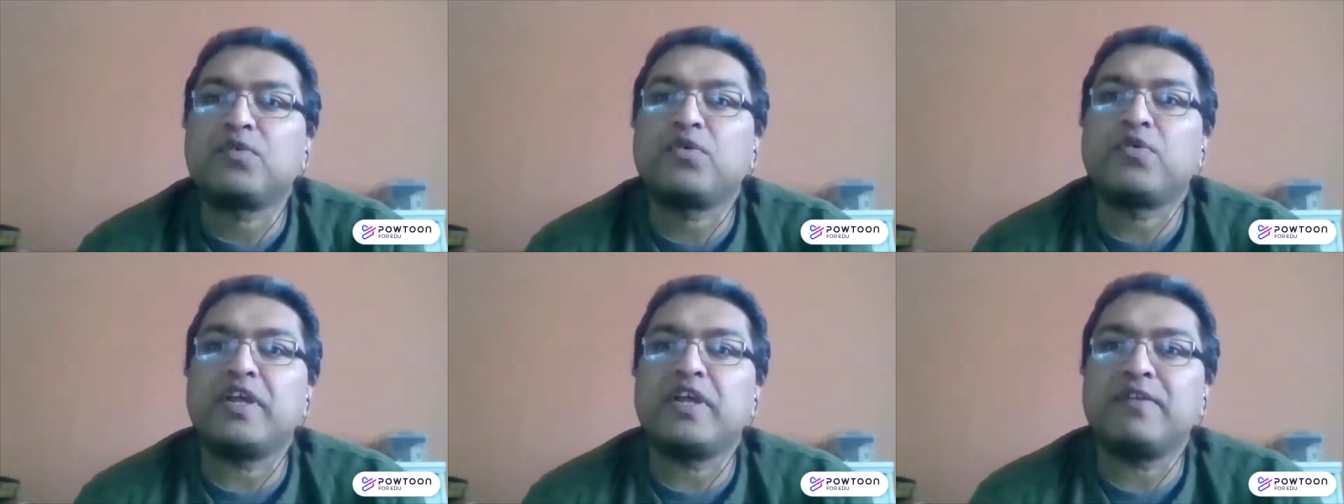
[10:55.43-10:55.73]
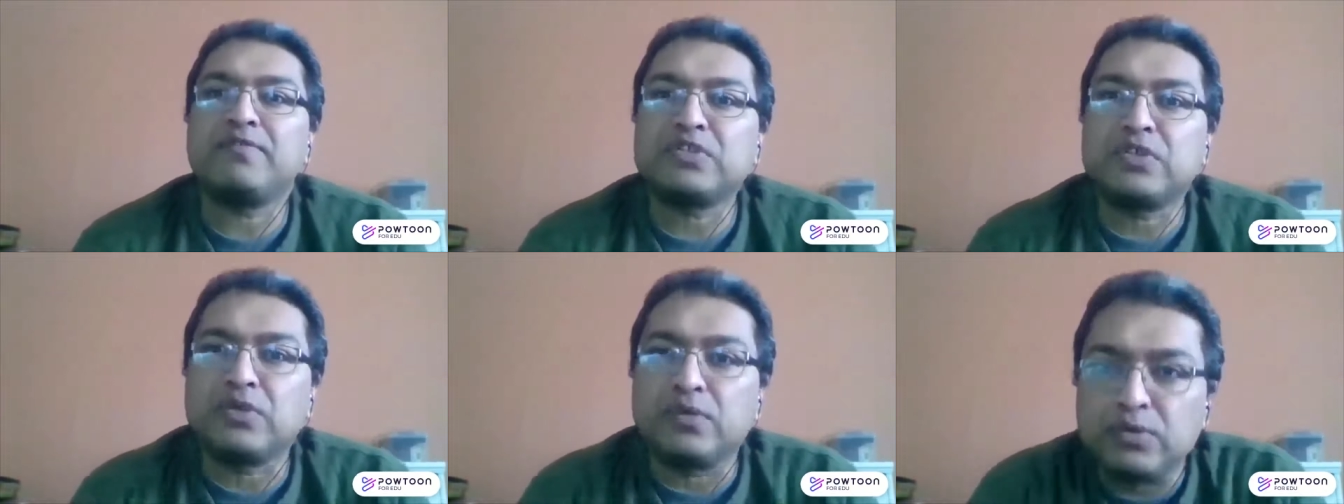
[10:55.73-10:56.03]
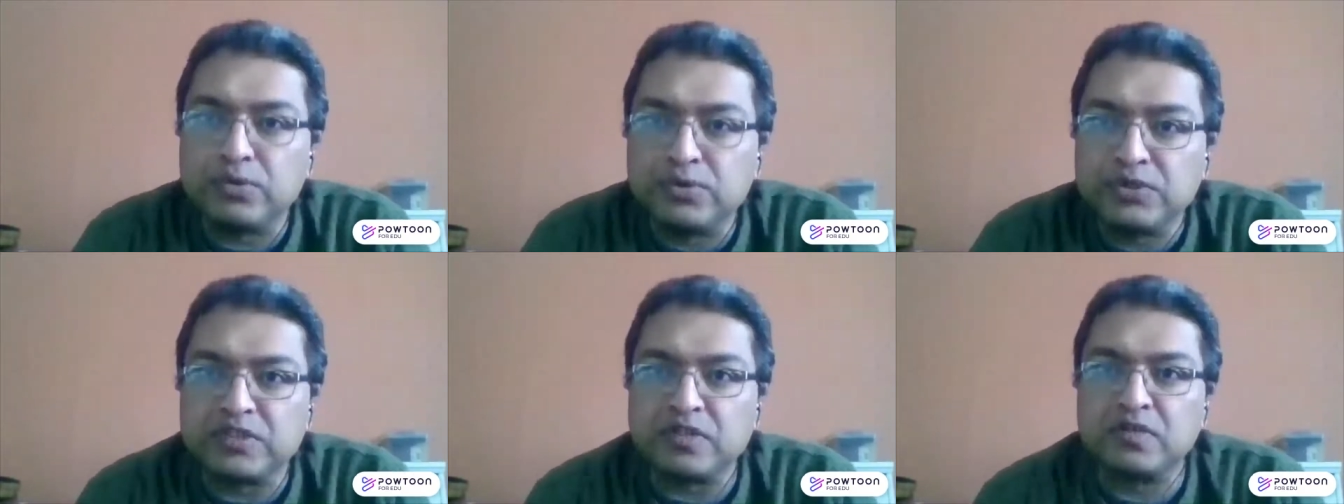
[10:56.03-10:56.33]
creative
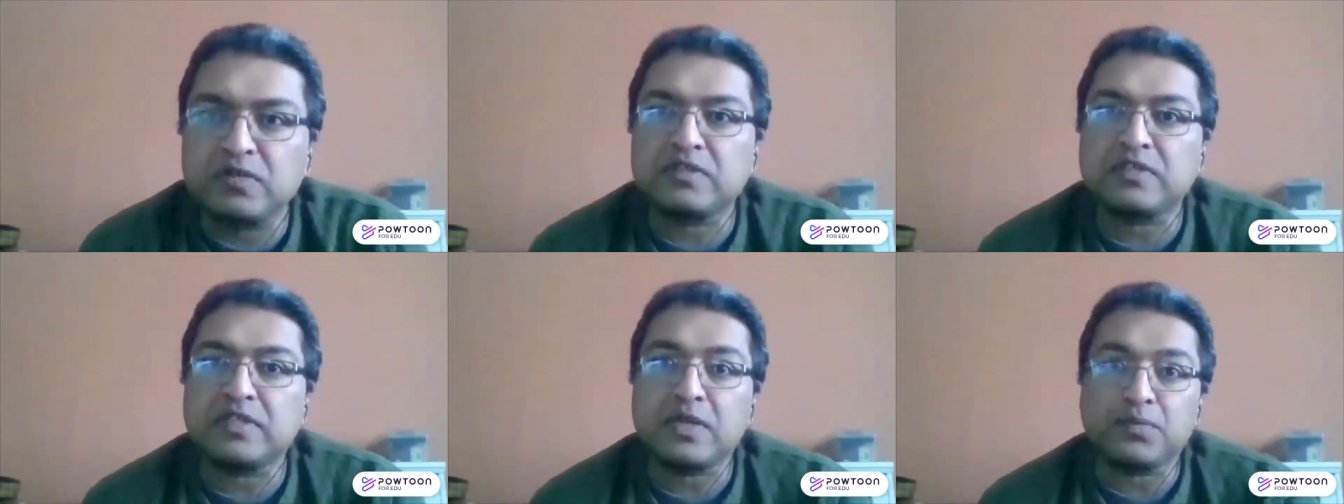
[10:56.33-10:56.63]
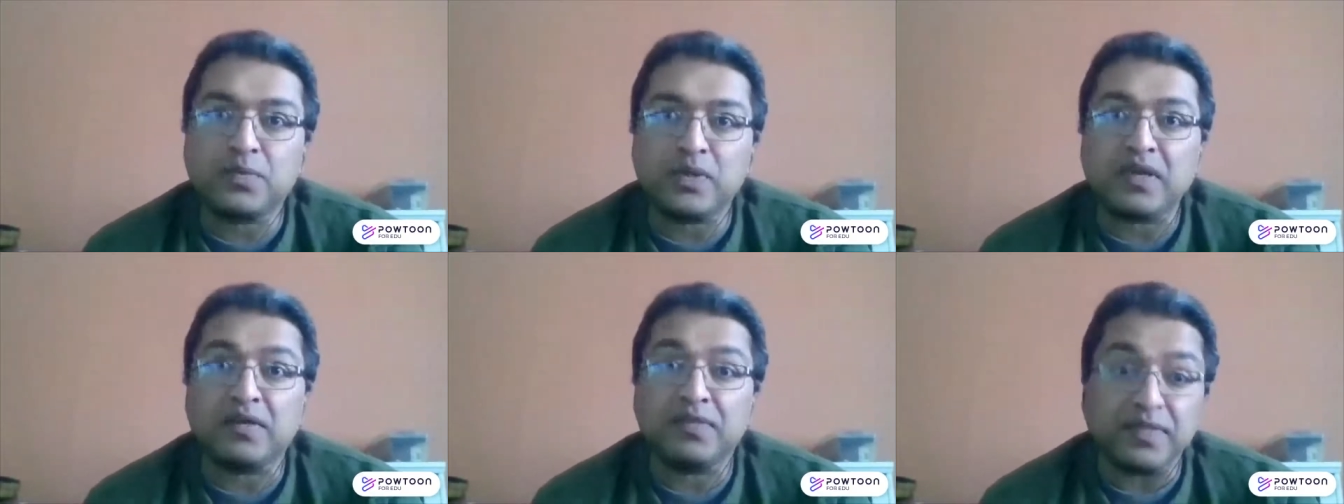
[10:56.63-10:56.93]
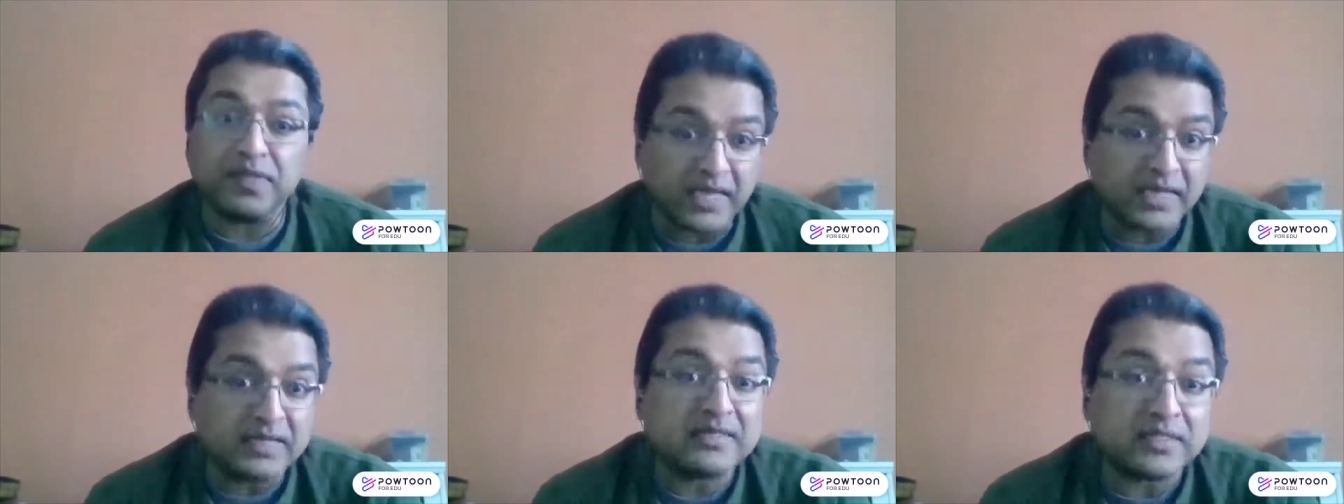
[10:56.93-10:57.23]
solutions that we
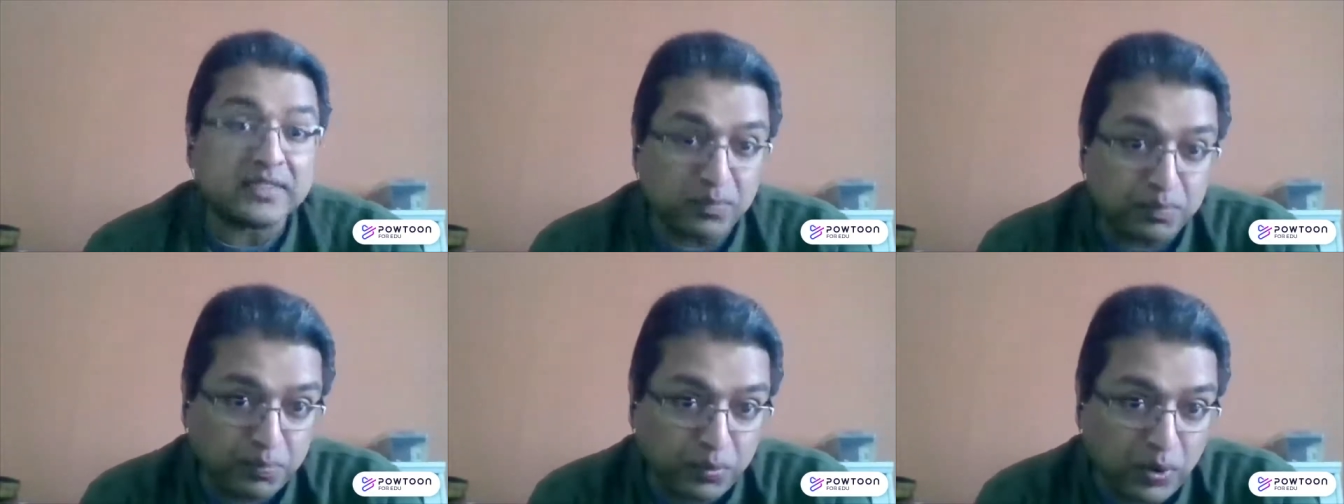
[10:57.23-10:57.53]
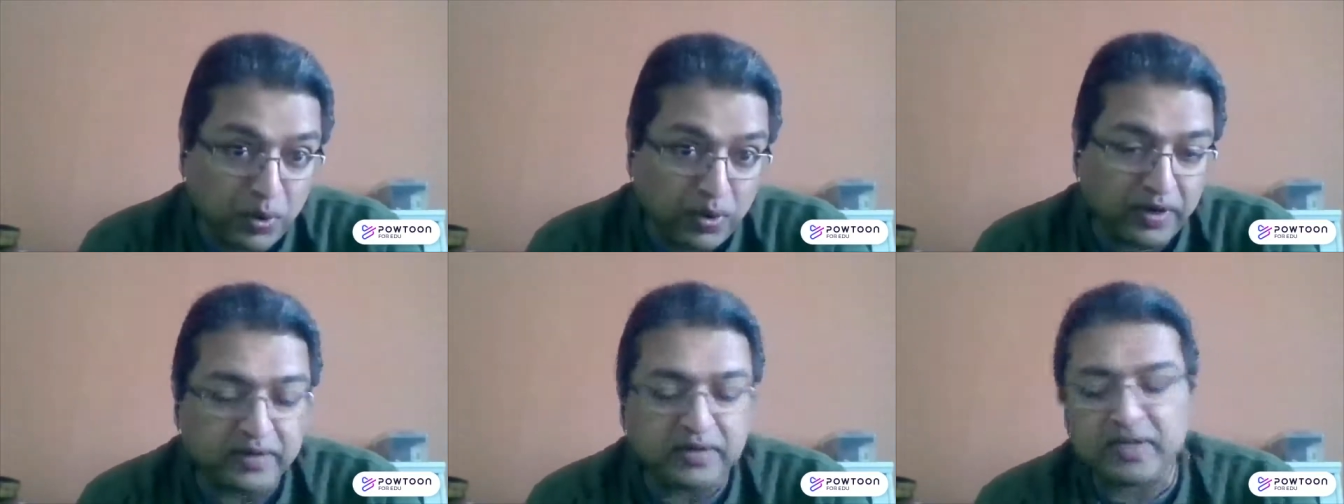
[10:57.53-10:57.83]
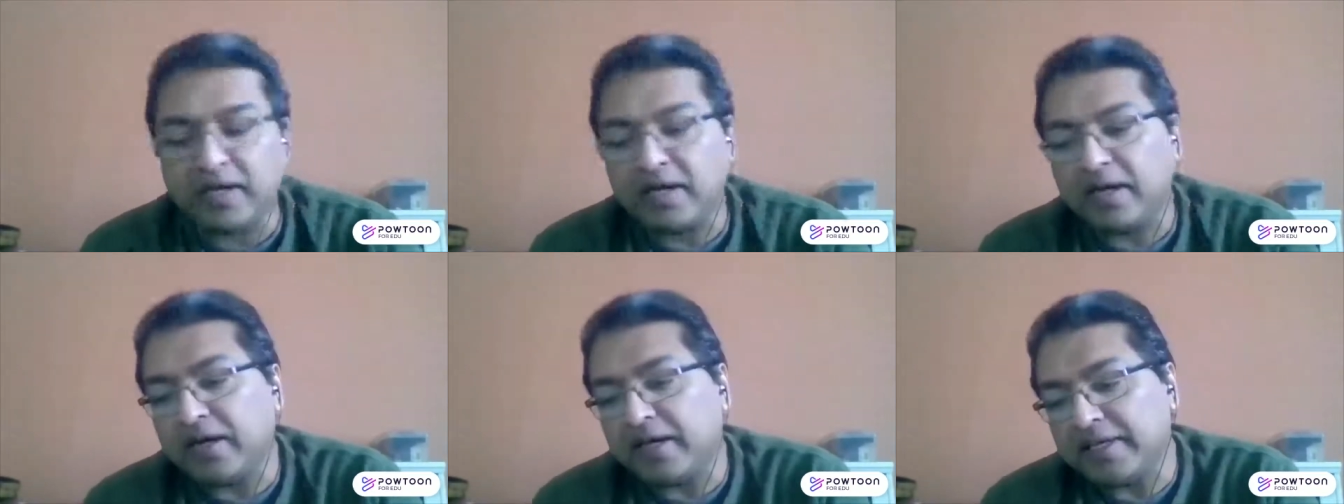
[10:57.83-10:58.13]
can then support
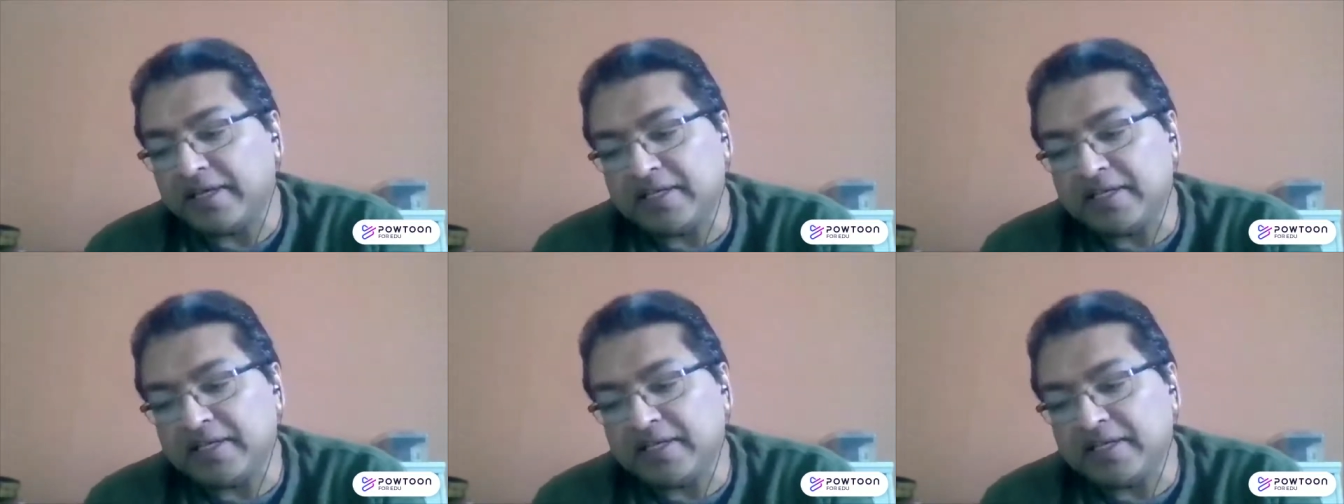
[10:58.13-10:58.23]
uh,